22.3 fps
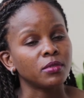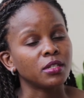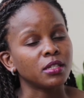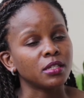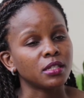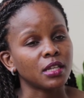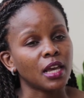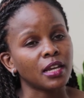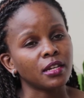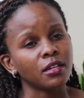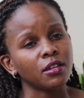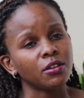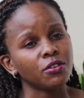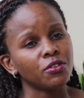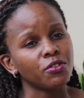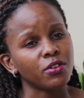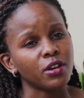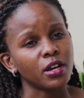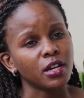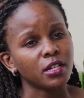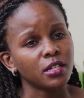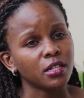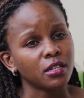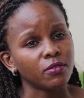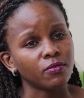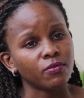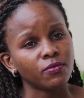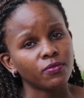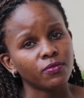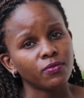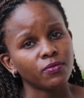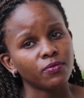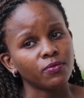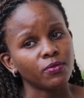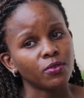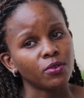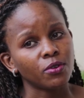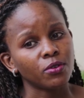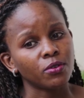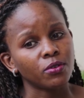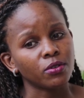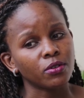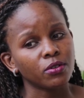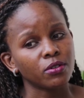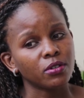designing creative
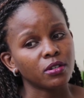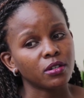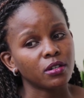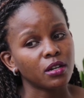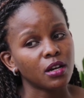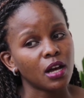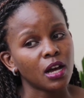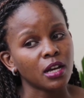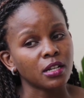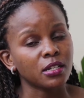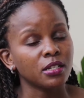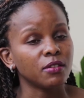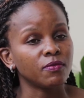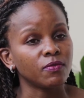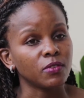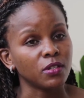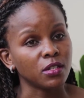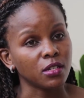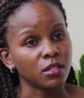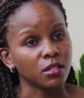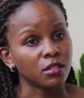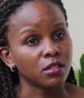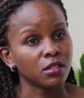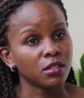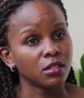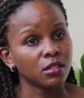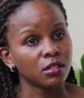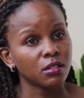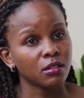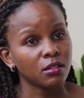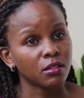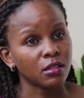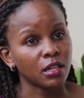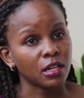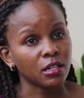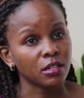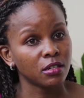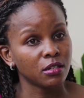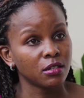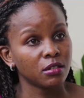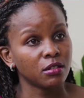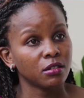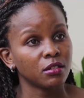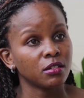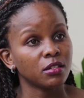or activities that
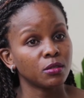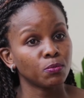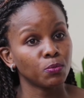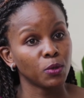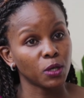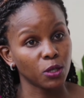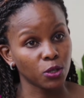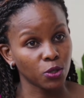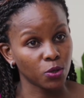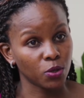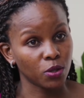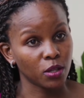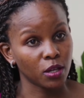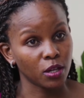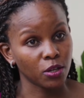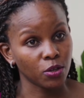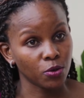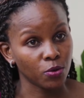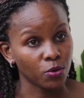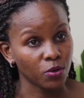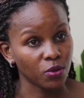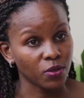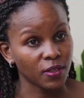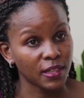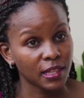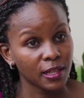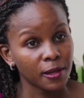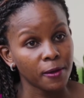speak to the youth.